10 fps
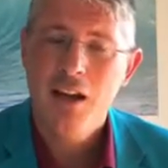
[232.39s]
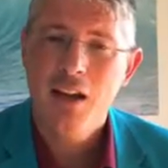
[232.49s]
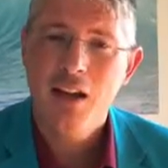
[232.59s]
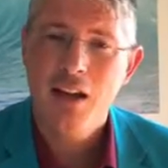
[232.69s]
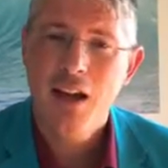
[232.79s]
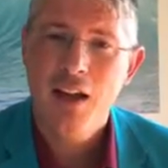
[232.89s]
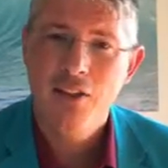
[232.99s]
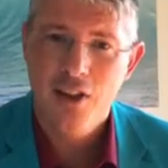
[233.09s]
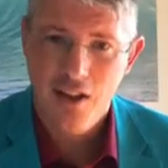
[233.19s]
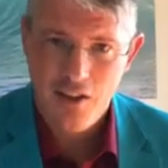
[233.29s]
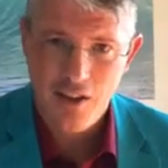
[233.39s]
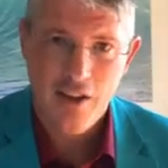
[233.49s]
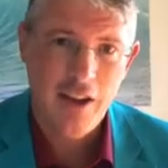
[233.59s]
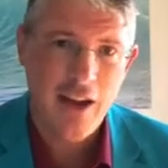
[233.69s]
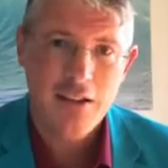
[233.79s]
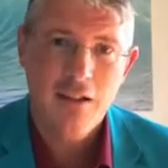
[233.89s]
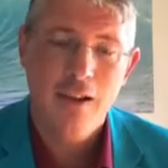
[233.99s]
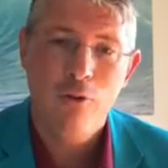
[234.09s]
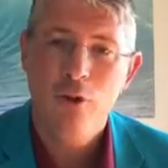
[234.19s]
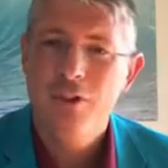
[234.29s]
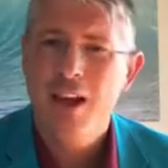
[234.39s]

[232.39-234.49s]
And again, and then the next level is,